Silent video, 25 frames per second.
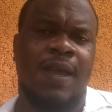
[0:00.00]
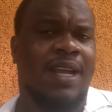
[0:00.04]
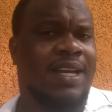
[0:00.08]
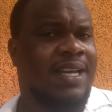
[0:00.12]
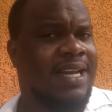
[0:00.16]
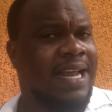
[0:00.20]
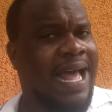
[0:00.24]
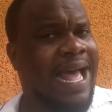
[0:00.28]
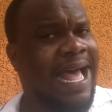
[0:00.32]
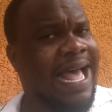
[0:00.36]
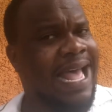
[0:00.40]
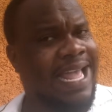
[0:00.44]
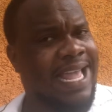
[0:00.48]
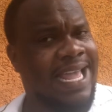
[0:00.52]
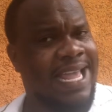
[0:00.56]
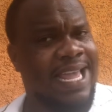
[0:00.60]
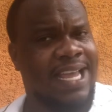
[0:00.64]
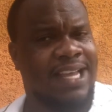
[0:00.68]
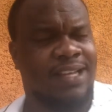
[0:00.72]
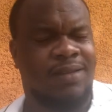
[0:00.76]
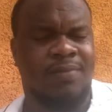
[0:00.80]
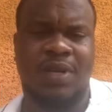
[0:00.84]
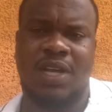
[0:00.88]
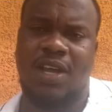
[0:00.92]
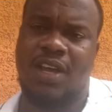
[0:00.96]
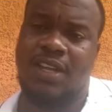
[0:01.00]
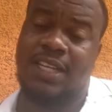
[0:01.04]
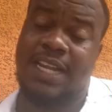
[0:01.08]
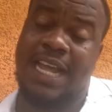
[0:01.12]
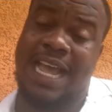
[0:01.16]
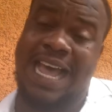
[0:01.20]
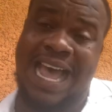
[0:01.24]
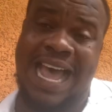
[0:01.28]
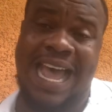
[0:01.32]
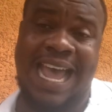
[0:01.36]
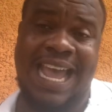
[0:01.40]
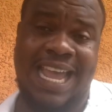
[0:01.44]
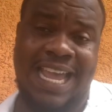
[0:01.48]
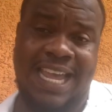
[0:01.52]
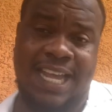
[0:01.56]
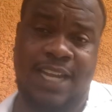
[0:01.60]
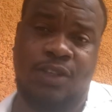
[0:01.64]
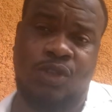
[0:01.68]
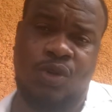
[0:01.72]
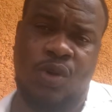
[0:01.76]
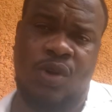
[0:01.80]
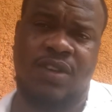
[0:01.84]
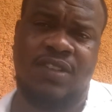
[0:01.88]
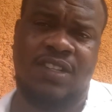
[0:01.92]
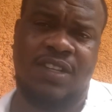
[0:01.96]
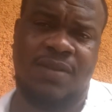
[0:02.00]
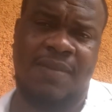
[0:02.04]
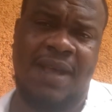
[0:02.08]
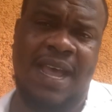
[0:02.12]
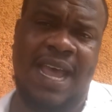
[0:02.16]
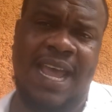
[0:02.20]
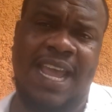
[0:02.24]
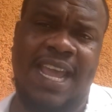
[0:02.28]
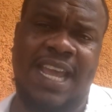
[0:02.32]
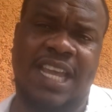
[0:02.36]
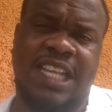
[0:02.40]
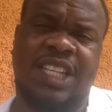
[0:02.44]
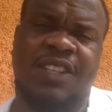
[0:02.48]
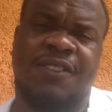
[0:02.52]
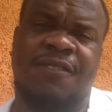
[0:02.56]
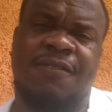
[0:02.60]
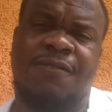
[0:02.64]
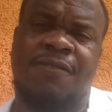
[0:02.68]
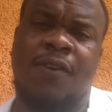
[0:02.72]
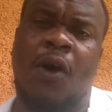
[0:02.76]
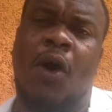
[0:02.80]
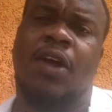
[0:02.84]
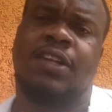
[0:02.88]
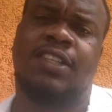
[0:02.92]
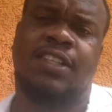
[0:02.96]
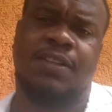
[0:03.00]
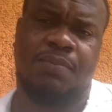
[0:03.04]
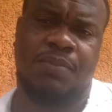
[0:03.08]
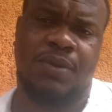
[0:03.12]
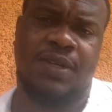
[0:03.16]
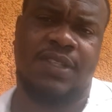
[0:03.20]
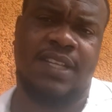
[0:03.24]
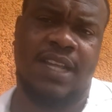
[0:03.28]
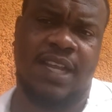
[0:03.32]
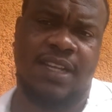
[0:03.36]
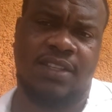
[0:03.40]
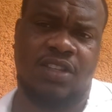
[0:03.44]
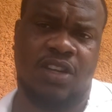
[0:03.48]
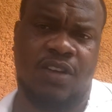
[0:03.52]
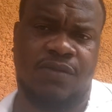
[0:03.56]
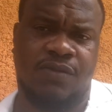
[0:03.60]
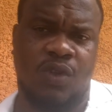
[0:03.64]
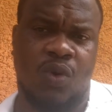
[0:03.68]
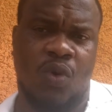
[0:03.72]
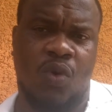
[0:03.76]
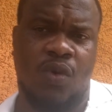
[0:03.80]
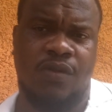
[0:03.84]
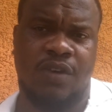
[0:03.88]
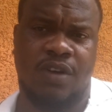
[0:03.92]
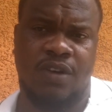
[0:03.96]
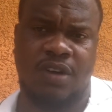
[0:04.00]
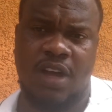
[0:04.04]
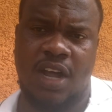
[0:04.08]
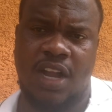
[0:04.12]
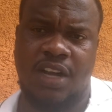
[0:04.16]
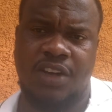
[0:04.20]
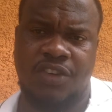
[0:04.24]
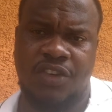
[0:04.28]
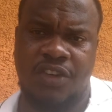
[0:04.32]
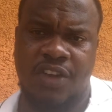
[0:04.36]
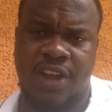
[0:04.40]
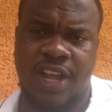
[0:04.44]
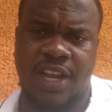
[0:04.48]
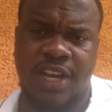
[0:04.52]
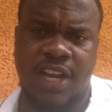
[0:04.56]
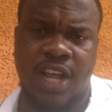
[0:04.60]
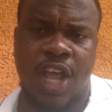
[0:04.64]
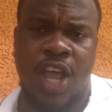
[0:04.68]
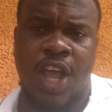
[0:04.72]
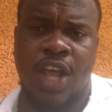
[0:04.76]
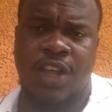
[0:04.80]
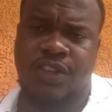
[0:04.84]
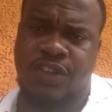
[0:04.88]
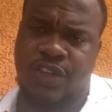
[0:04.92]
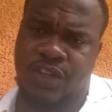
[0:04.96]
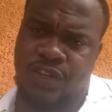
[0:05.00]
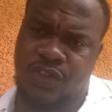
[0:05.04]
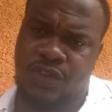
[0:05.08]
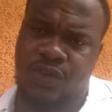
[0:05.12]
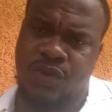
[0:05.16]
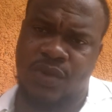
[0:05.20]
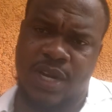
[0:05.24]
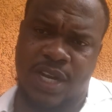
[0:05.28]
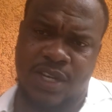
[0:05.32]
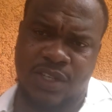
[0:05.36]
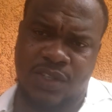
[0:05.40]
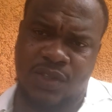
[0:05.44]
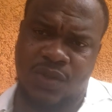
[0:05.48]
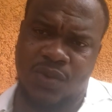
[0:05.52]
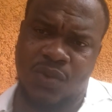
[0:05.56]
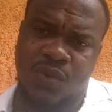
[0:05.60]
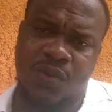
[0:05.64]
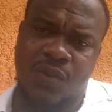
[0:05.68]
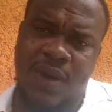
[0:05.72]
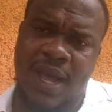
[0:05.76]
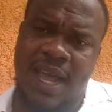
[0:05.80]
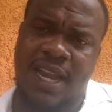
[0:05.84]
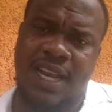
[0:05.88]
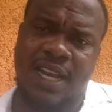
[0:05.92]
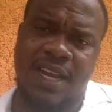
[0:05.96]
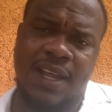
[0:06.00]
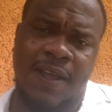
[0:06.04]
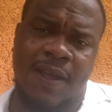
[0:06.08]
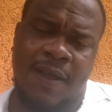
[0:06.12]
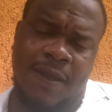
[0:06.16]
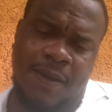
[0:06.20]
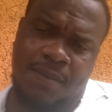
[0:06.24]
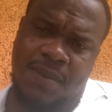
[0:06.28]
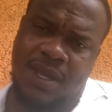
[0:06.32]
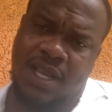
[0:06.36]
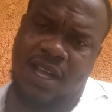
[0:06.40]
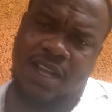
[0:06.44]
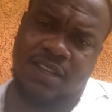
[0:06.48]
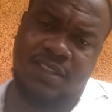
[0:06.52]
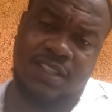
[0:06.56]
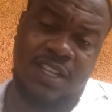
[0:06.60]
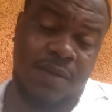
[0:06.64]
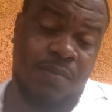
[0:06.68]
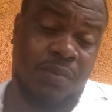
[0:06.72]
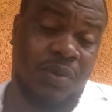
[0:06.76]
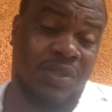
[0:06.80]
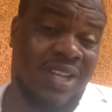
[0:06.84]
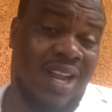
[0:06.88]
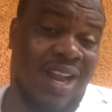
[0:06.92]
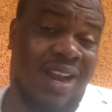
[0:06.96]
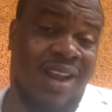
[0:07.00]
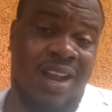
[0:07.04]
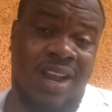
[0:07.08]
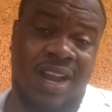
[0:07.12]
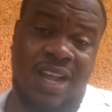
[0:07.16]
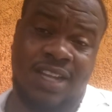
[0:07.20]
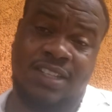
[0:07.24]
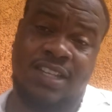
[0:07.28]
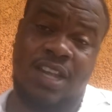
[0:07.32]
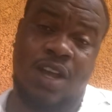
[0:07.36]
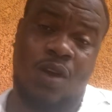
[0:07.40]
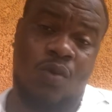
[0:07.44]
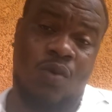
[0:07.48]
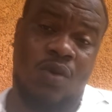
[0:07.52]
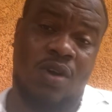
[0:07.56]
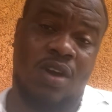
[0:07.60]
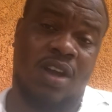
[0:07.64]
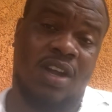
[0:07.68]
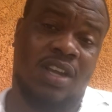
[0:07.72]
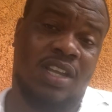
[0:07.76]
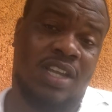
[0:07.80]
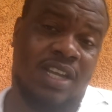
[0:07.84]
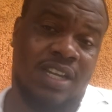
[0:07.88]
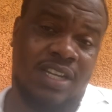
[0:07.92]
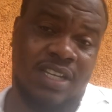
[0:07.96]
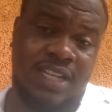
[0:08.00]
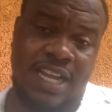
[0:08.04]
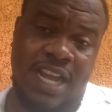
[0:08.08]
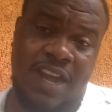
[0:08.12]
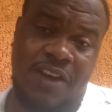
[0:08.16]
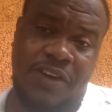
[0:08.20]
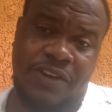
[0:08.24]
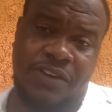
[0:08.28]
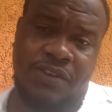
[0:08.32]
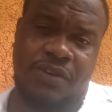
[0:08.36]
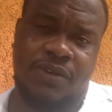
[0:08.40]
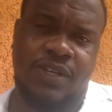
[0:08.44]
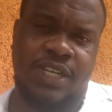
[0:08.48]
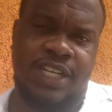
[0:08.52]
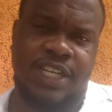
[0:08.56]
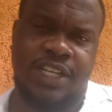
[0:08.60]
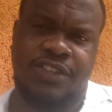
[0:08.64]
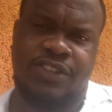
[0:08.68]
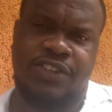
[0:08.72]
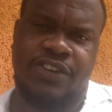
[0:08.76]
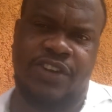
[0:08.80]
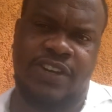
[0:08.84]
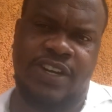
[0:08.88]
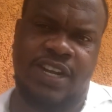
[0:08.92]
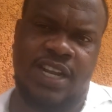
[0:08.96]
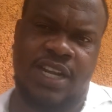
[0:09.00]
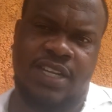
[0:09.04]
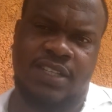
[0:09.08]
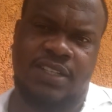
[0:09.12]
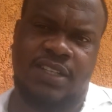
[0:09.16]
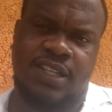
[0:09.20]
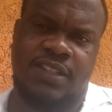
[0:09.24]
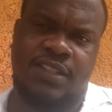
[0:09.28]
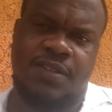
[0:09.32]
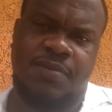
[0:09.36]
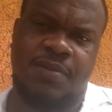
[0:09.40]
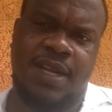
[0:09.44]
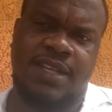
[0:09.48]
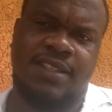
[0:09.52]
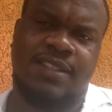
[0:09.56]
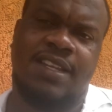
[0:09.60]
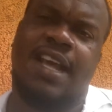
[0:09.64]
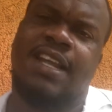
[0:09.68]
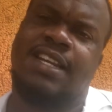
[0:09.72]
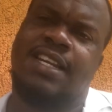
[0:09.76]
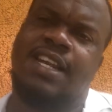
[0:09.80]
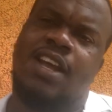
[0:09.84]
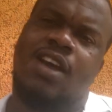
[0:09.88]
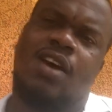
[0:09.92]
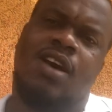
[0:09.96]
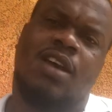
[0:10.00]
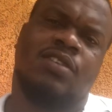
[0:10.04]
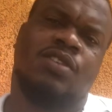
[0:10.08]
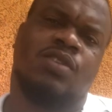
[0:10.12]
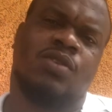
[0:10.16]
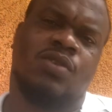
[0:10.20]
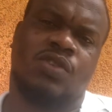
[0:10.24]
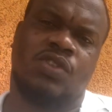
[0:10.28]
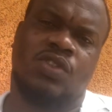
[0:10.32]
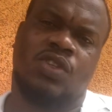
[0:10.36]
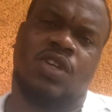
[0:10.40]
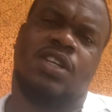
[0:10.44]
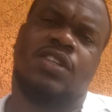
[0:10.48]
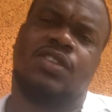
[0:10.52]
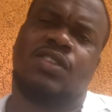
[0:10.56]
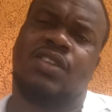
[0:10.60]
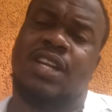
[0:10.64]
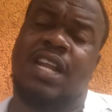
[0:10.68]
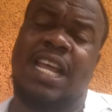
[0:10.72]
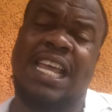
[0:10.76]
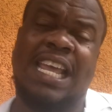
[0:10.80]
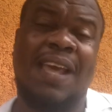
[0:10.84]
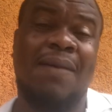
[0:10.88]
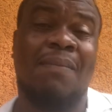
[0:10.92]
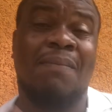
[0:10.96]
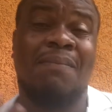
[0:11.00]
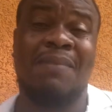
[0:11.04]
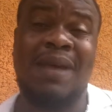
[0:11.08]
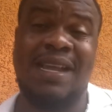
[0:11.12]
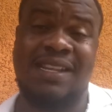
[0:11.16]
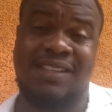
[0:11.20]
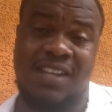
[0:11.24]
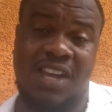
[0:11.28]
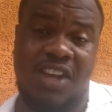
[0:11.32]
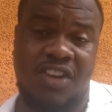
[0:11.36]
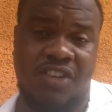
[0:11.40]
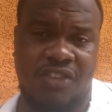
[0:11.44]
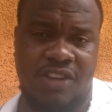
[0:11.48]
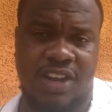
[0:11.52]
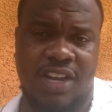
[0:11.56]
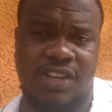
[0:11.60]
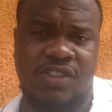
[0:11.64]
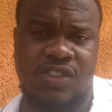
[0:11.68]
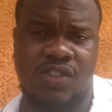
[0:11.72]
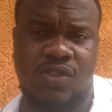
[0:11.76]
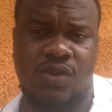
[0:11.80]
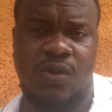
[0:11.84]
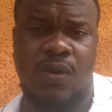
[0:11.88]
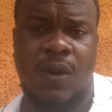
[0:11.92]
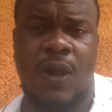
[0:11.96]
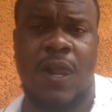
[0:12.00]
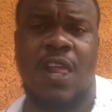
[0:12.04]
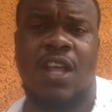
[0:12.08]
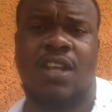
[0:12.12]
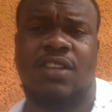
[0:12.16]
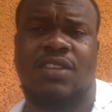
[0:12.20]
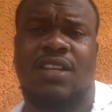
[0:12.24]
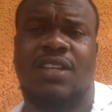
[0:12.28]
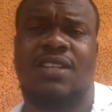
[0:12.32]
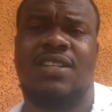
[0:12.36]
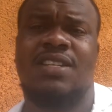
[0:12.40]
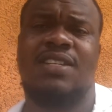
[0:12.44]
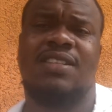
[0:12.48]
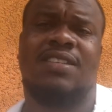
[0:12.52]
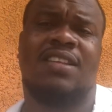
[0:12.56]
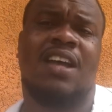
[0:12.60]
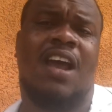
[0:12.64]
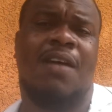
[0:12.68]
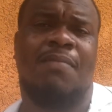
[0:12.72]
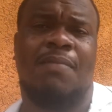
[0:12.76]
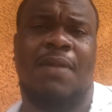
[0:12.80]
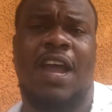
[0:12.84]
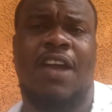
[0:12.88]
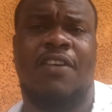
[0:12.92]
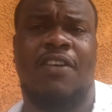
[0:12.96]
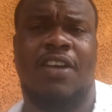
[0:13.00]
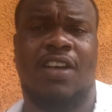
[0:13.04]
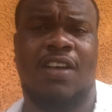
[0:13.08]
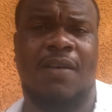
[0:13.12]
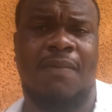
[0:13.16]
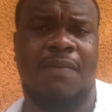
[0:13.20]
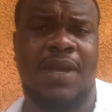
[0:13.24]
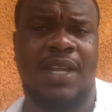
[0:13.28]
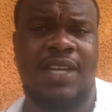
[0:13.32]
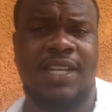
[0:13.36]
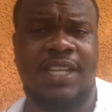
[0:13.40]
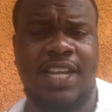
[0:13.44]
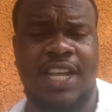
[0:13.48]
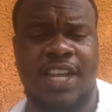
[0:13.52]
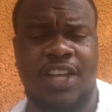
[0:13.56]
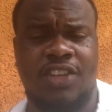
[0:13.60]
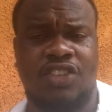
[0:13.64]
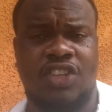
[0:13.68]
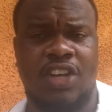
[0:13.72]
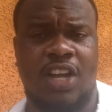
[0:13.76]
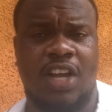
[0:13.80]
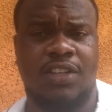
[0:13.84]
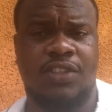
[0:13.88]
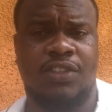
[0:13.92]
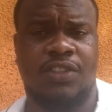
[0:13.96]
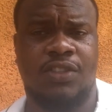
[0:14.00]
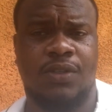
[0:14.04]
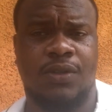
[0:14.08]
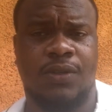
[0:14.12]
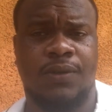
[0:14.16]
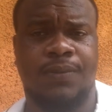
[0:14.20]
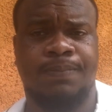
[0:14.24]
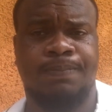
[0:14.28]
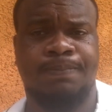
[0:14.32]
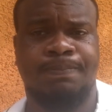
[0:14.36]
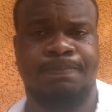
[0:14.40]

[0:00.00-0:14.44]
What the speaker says: the IA, because the IA, tourism IA, is 40% of the overall grade, so the students do well because they put a lot of work in carrying out the internal assessment, and they also study, so they get better grades too. So these are my recommendations to